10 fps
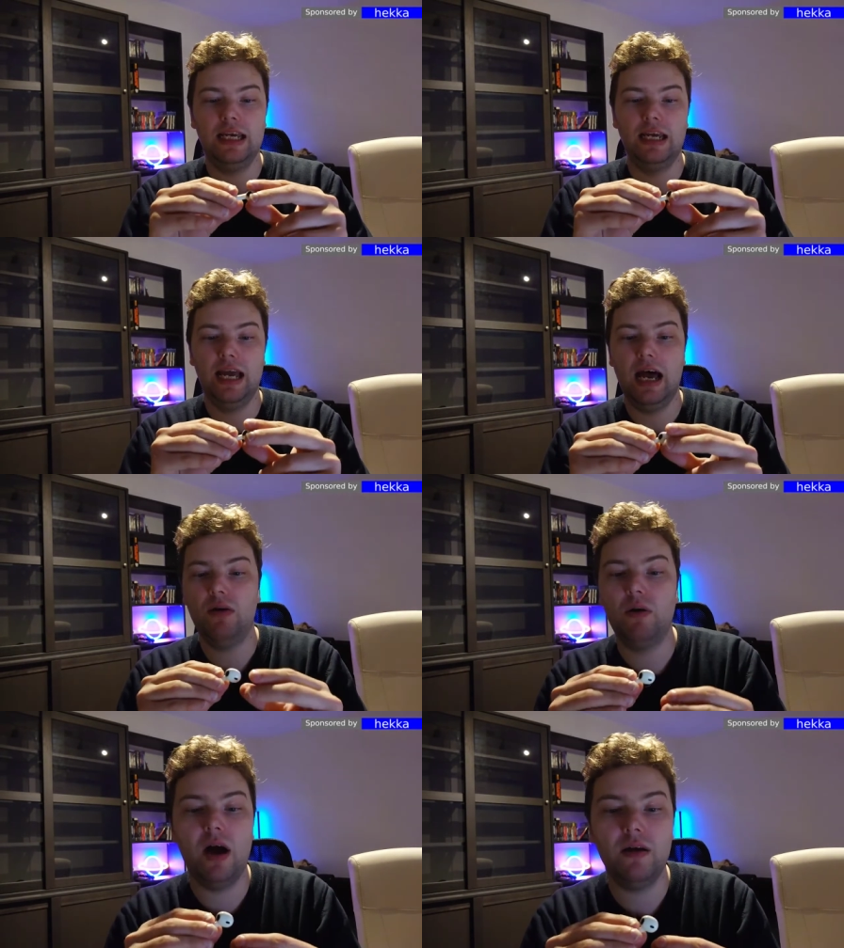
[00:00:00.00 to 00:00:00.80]

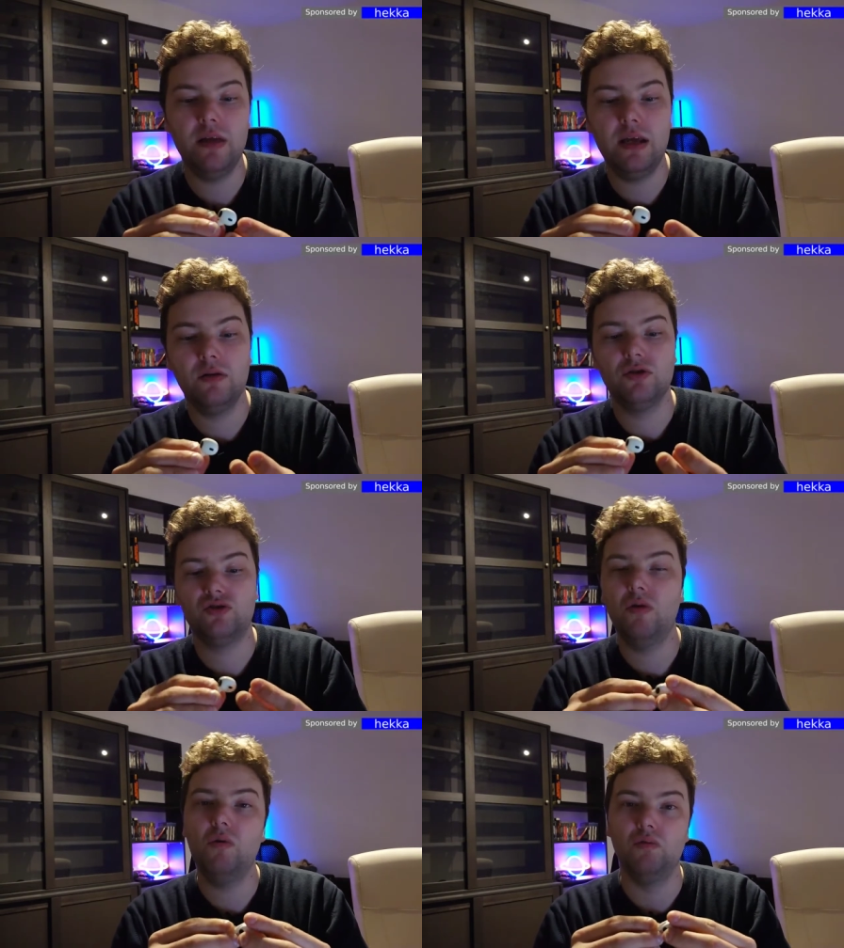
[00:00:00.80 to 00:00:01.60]
how are they
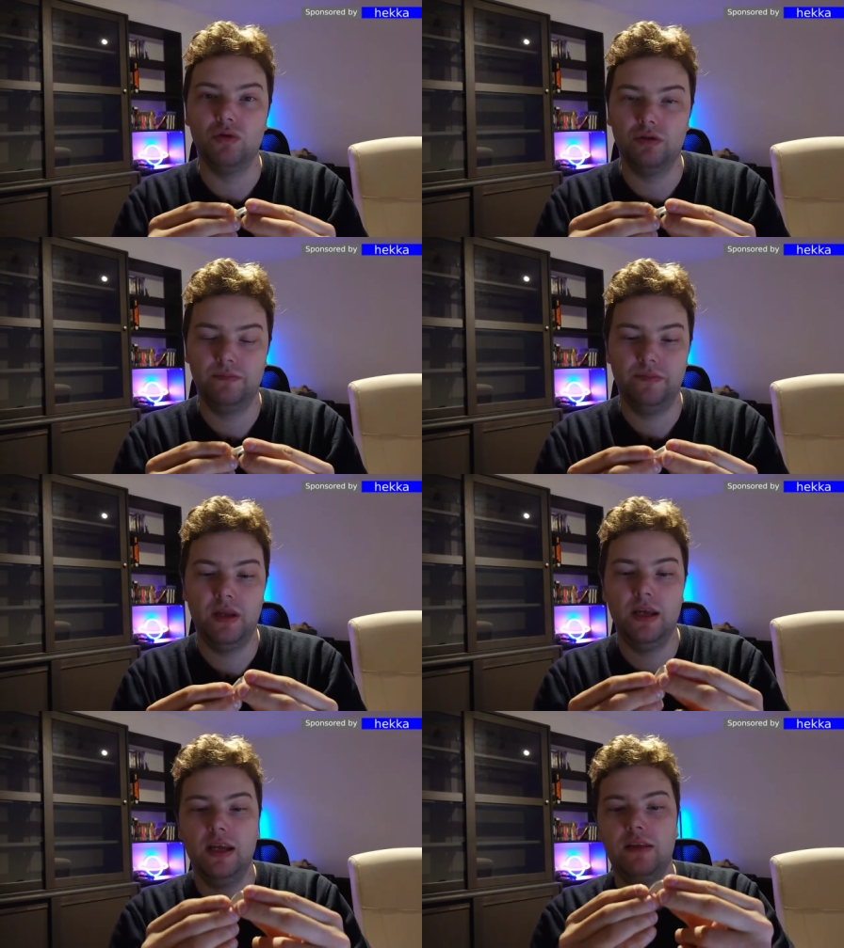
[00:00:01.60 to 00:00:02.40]
controlled?
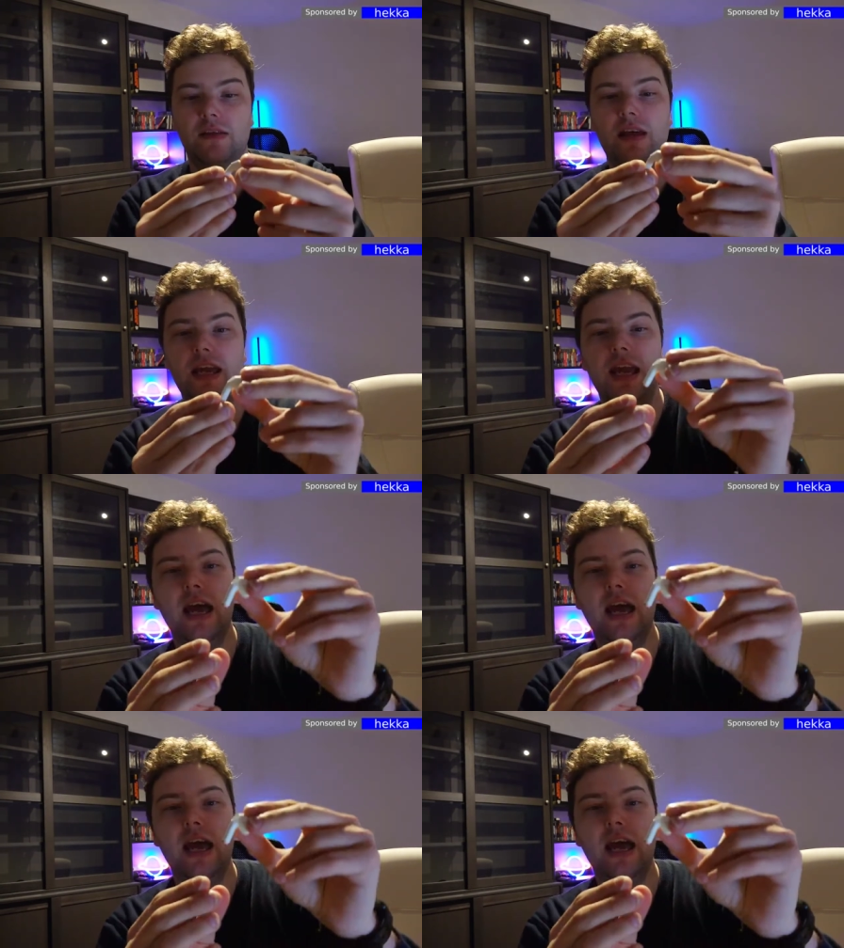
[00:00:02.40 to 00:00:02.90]
They